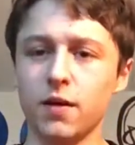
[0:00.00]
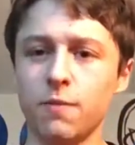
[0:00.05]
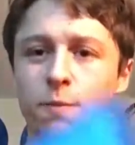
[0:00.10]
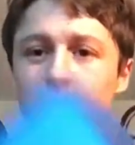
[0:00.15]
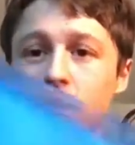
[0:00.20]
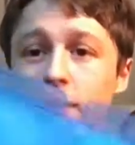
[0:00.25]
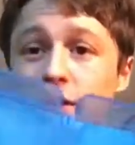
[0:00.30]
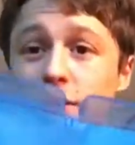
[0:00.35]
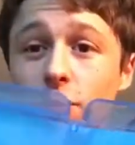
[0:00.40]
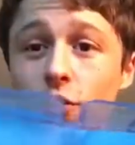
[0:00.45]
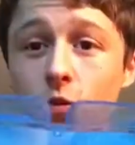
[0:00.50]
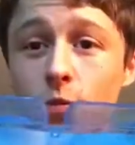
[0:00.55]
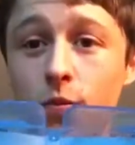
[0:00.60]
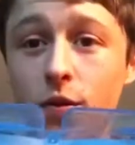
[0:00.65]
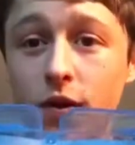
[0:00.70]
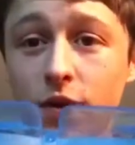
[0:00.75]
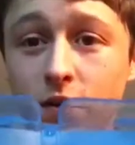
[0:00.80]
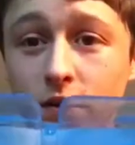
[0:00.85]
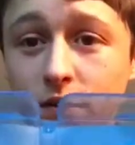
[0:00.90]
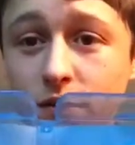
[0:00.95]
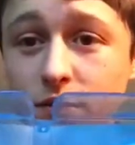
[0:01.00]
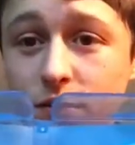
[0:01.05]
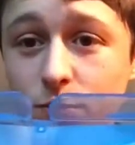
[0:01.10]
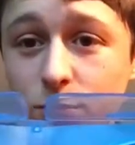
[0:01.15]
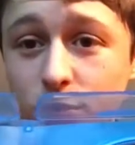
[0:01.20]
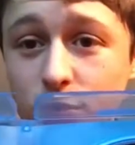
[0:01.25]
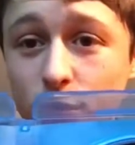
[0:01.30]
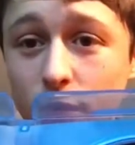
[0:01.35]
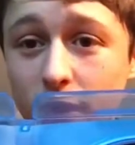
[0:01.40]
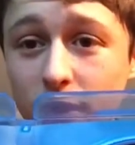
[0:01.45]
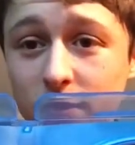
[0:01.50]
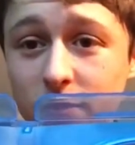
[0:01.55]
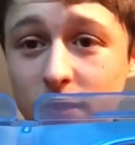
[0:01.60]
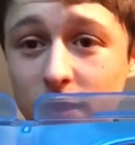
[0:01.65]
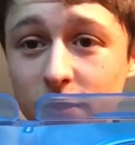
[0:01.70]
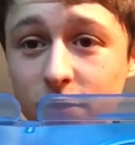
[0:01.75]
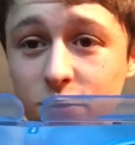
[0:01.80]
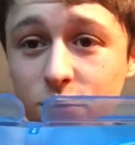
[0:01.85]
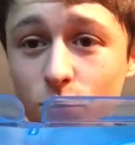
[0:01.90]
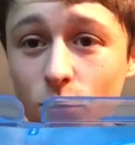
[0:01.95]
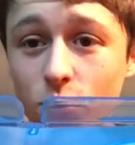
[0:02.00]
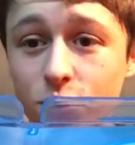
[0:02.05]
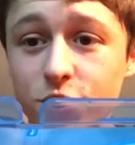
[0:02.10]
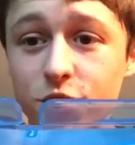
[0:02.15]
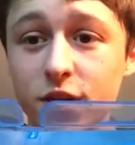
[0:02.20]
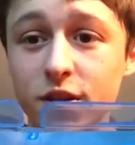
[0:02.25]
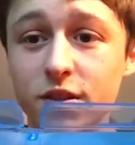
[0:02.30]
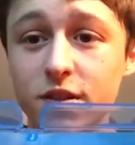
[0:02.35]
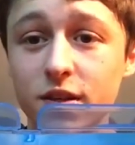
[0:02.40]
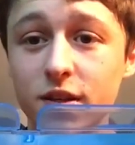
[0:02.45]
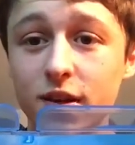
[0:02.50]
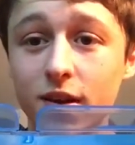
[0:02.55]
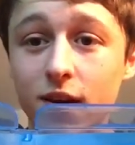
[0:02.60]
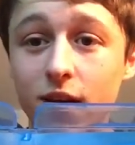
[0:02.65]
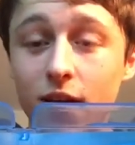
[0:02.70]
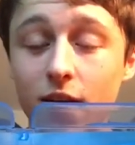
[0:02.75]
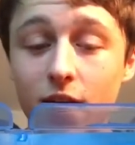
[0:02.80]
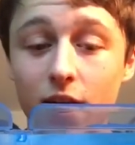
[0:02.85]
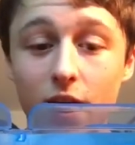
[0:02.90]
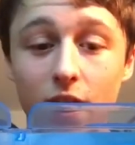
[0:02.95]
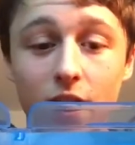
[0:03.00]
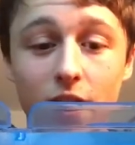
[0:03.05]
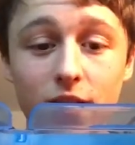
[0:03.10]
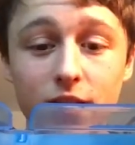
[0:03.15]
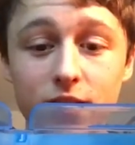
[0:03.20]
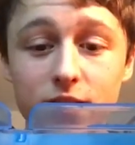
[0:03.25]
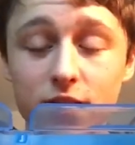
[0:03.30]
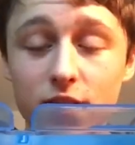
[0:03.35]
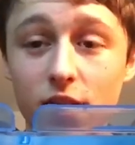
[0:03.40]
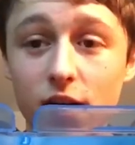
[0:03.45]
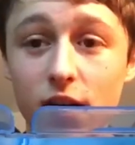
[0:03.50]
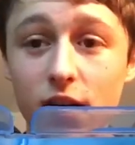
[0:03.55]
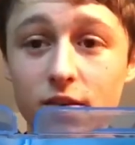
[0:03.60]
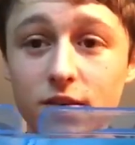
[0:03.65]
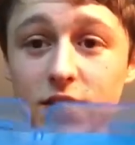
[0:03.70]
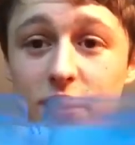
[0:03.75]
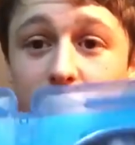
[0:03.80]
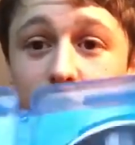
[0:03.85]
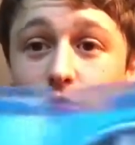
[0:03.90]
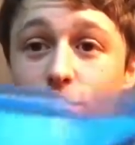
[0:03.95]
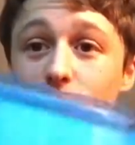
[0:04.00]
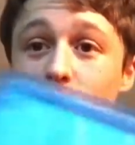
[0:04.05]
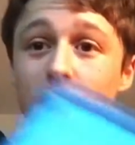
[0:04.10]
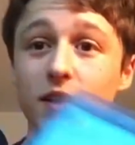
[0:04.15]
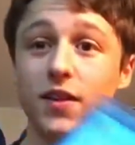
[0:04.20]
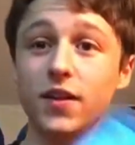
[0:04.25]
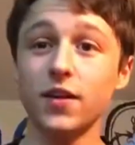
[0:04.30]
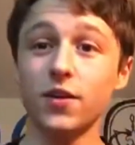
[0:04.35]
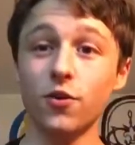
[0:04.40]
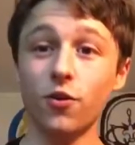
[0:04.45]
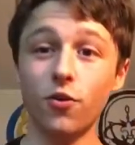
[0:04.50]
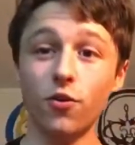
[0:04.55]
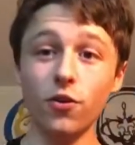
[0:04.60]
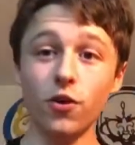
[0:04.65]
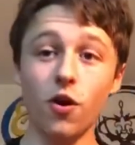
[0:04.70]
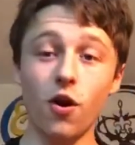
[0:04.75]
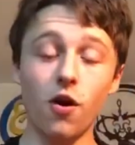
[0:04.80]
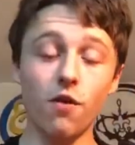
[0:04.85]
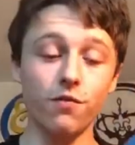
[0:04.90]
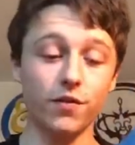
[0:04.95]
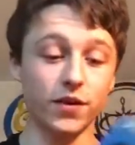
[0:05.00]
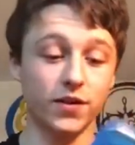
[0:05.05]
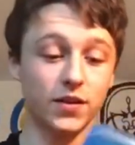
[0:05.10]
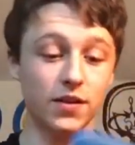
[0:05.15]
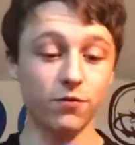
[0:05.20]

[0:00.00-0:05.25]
I picked it up and was quite excited to watch it, and didn't really think a whole lot of it.